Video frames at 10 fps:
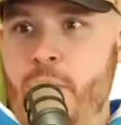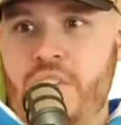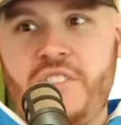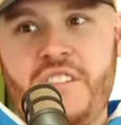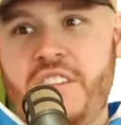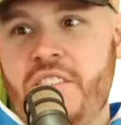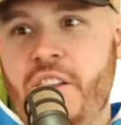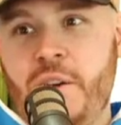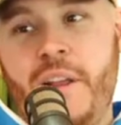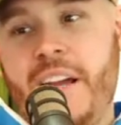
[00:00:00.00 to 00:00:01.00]
on Zyn
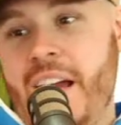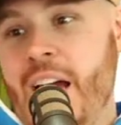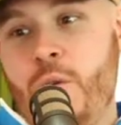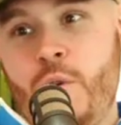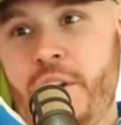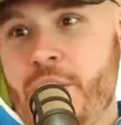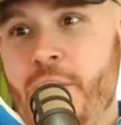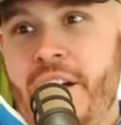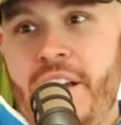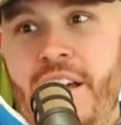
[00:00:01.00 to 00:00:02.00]
though. Like I got one in
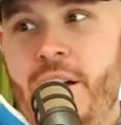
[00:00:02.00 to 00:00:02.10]
right now.